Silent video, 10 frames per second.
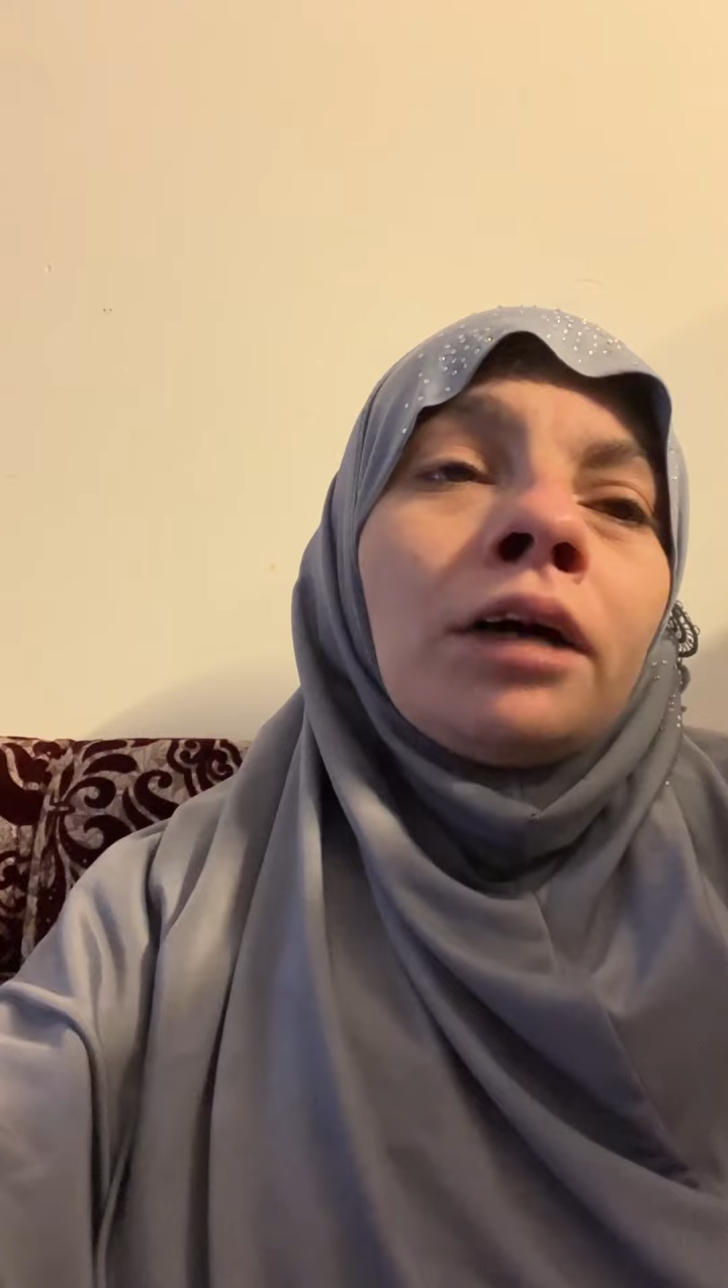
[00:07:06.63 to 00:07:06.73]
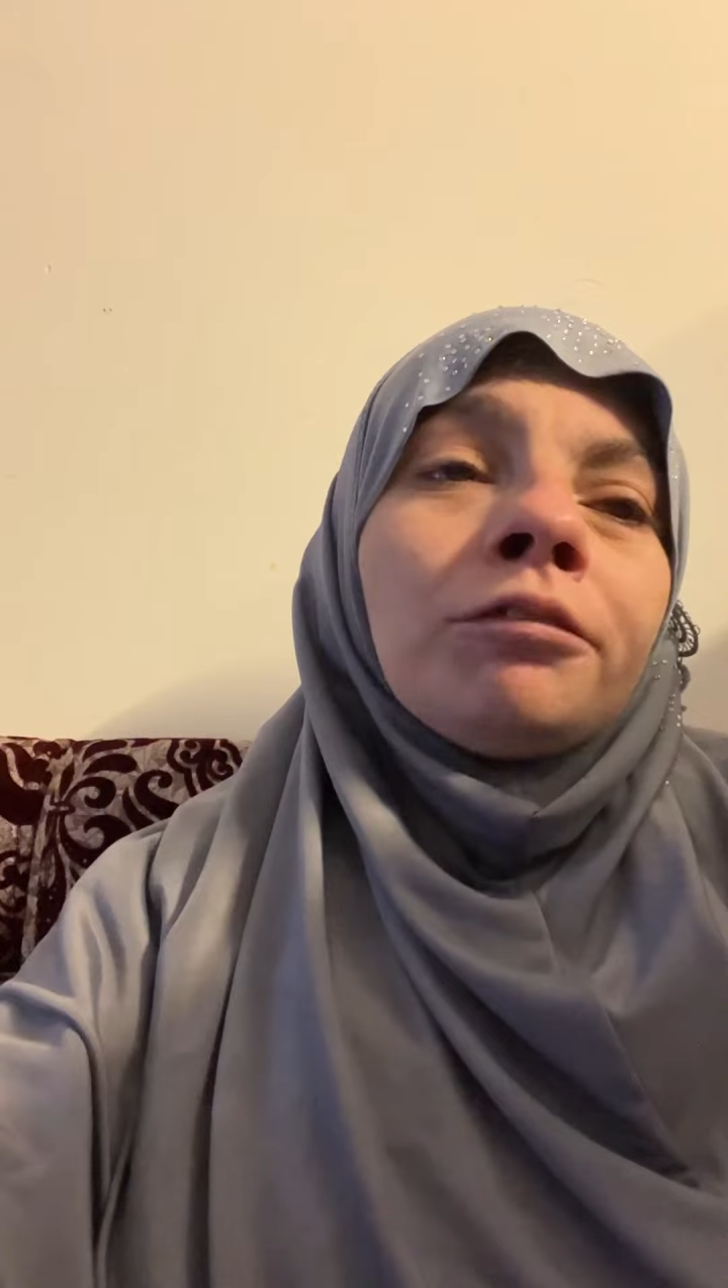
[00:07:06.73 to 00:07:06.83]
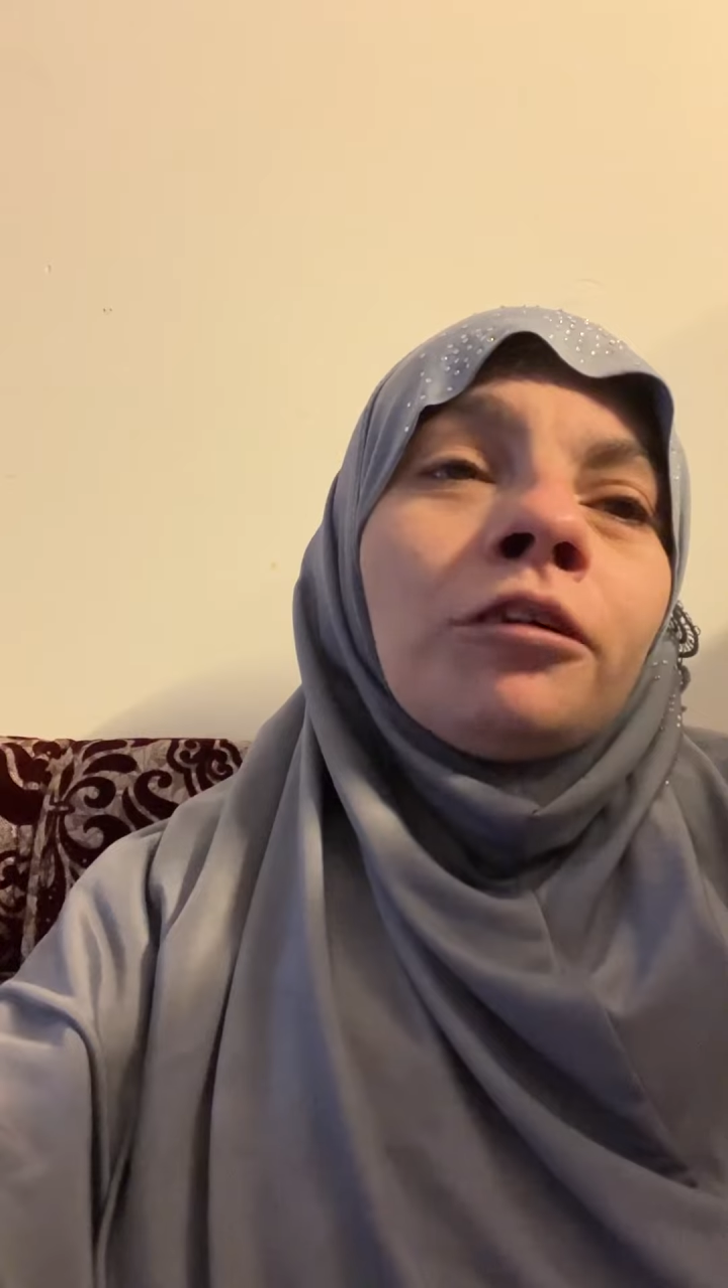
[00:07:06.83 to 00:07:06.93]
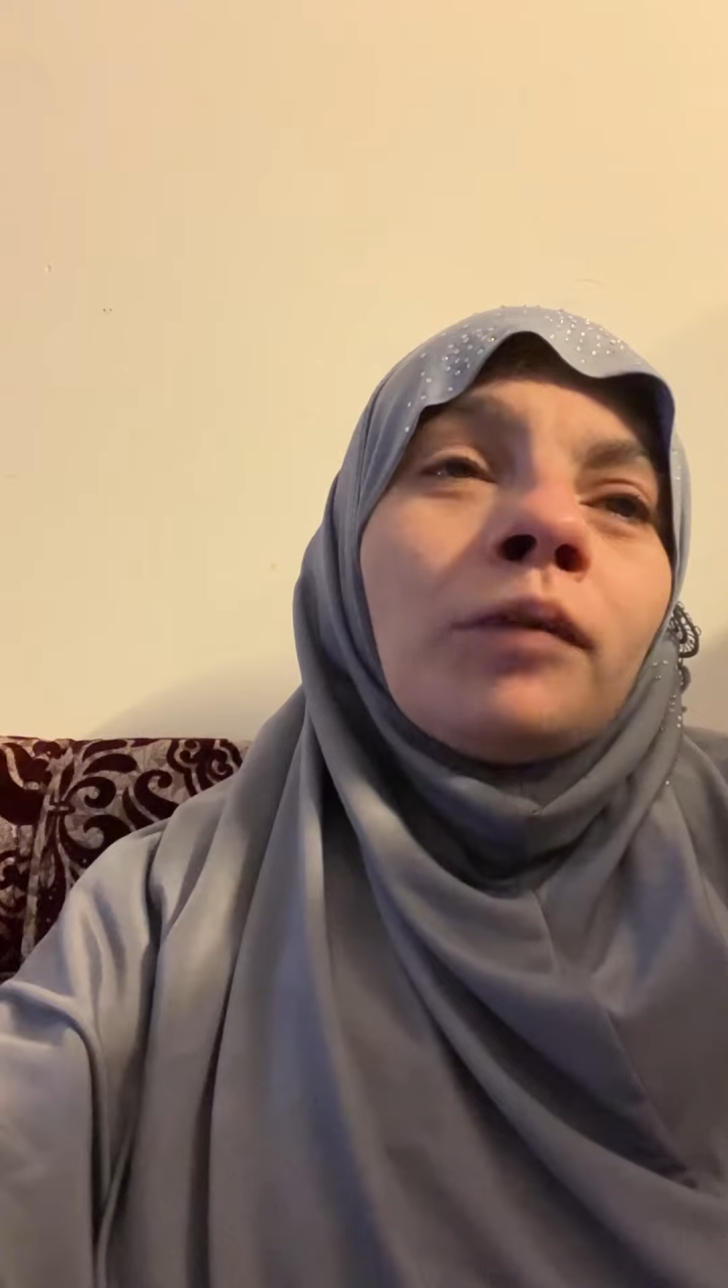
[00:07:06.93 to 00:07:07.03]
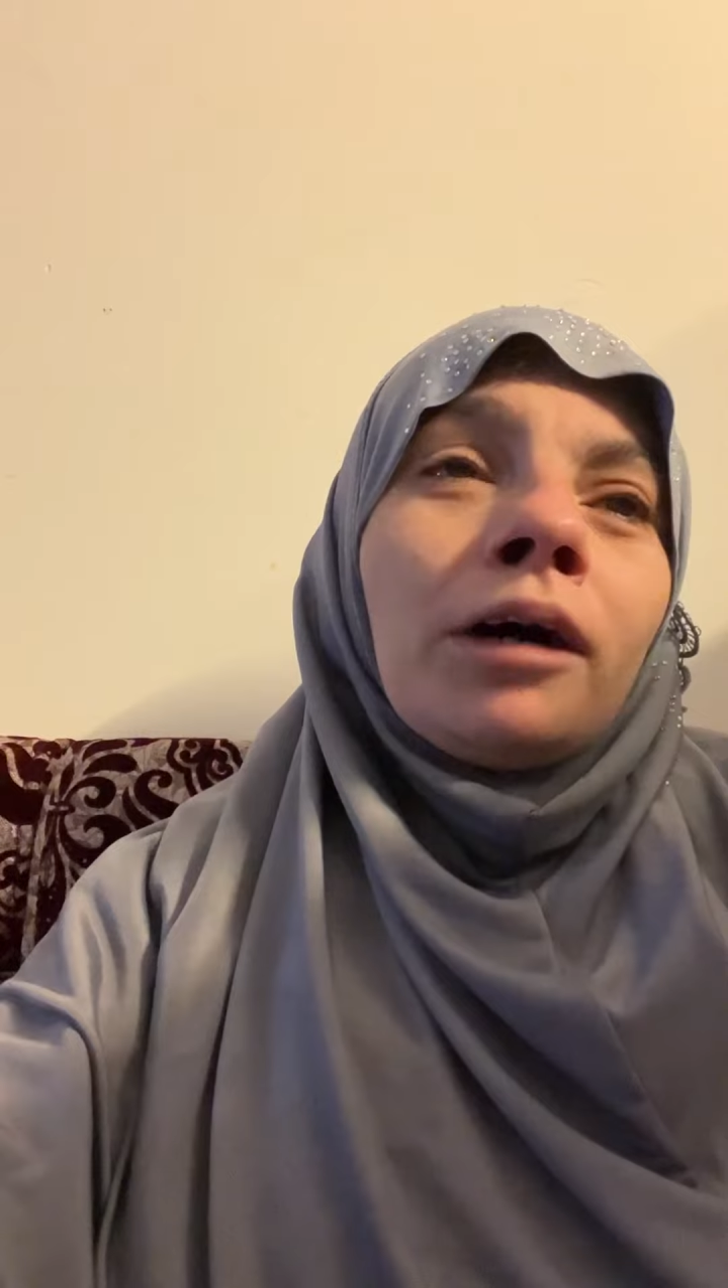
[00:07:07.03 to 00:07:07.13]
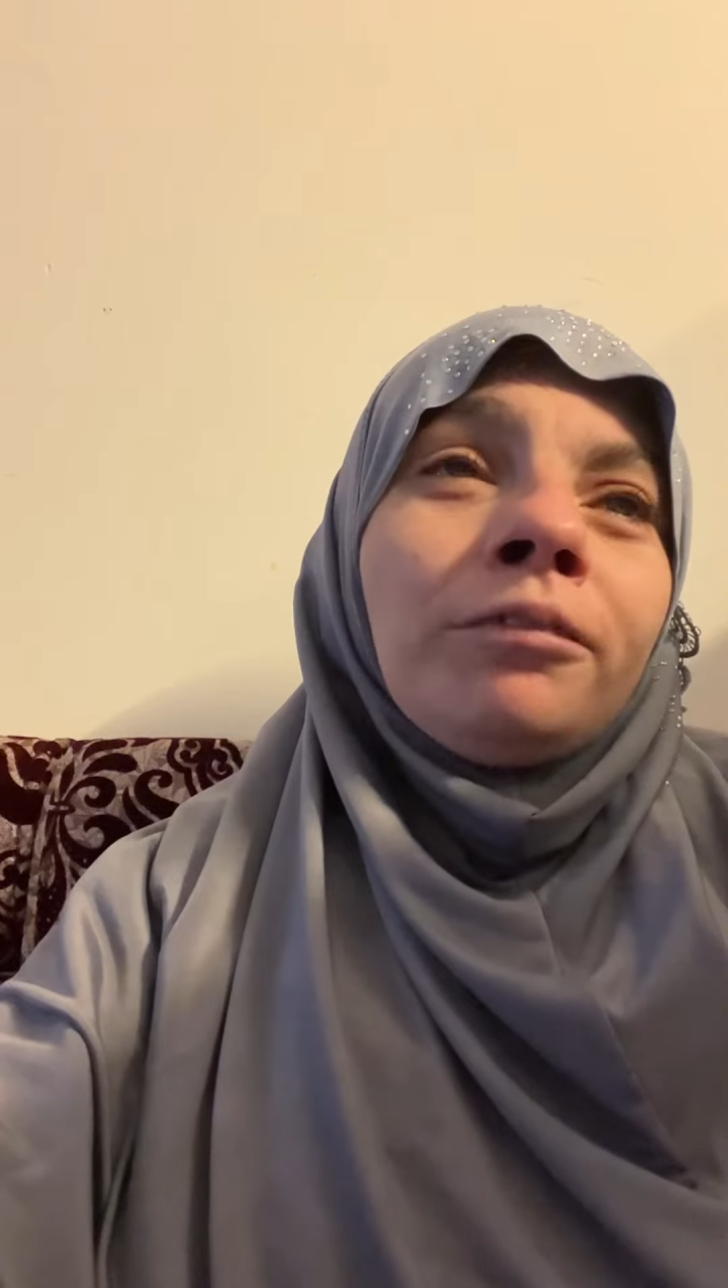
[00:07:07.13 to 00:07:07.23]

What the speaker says: and for my